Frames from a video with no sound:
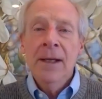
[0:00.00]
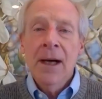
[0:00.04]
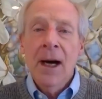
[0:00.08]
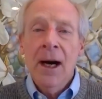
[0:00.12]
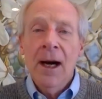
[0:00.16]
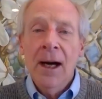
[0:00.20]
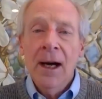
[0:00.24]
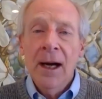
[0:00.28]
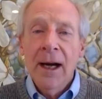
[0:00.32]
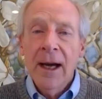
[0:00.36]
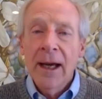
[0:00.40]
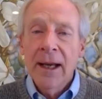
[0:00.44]

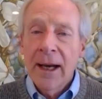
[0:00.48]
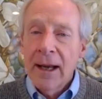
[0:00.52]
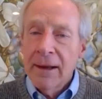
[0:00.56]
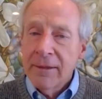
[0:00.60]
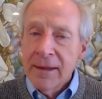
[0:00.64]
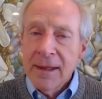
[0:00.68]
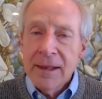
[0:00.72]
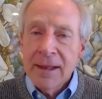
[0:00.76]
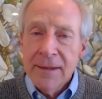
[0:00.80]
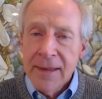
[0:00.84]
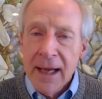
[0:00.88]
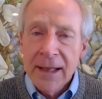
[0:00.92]
And I
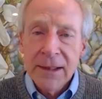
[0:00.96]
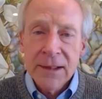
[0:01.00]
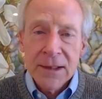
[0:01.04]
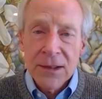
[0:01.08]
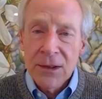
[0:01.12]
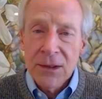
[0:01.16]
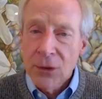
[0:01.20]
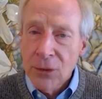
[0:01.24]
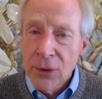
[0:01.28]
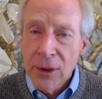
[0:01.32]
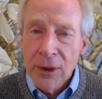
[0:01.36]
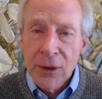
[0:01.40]
think that's
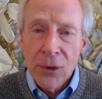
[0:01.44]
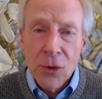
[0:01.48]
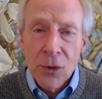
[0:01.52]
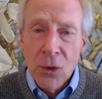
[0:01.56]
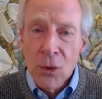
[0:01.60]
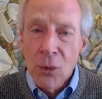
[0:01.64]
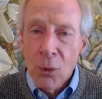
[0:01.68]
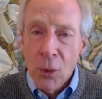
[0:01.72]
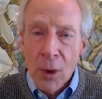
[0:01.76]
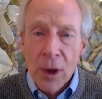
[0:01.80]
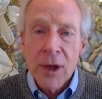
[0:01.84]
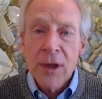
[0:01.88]
the
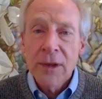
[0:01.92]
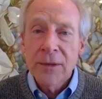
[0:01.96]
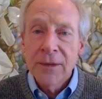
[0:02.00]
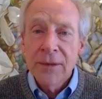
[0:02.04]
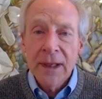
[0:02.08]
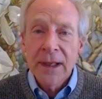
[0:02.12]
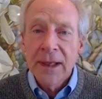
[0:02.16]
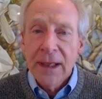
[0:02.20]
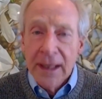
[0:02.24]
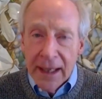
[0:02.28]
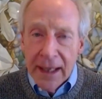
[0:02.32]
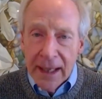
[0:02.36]
critical work
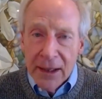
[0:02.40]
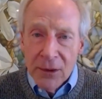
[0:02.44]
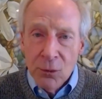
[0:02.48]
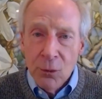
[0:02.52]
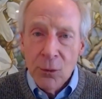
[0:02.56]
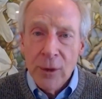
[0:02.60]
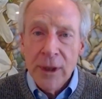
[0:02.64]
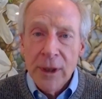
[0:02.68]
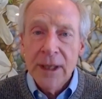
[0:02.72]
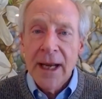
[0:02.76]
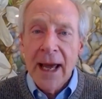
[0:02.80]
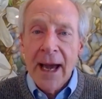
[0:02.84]
that, again,
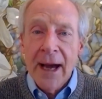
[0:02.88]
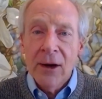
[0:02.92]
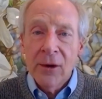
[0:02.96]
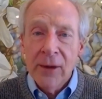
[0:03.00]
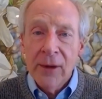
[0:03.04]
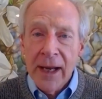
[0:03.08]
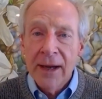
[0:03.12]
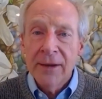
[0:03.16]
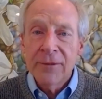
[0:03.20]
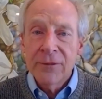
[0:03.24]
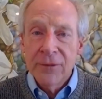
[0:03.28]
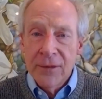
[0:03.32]
we now
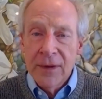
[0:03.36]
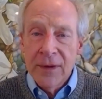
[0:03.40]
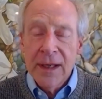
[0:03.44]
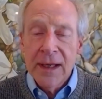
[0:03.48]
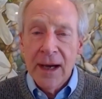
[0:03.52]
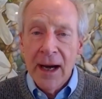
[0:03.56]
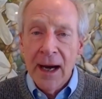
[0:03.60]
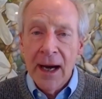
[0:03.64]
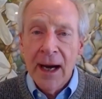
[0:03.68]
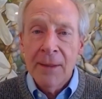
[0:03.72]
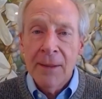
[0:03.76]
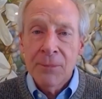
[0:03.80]
have
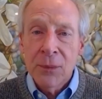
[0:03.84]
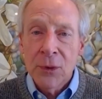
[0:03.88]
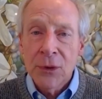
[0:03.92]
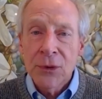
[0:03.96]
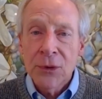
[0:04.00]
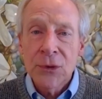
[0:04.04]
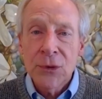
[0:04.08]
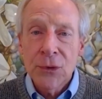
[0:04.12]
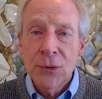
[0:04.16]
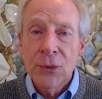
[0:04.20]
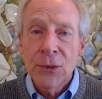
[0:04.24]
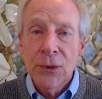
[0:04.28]
the
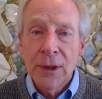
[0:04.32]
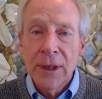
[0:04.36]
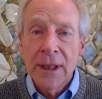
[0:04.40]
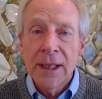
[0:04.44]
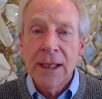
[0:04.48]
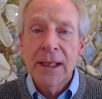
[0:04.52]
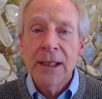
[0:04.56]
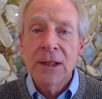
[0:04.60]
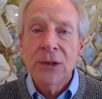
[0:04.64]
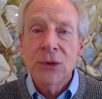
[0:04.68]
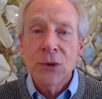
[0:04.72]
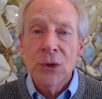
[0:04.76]

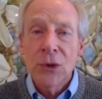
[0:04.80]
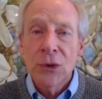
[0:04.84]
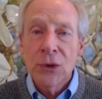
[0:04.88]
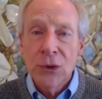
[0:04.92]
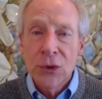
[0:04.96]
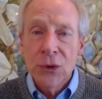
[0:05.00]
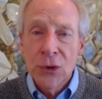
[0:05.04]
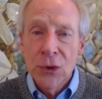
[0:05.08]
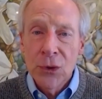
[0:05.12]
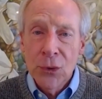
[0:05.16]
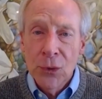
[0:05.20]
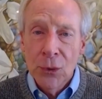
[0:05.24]
opportunity to
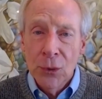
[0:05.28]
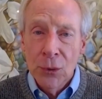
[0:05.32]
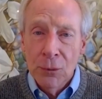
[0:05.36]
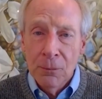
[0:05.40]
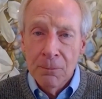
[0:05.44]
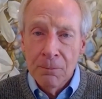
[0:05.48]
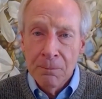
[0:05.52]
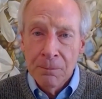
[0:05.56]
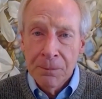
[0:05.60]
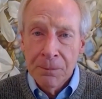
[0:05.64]
do.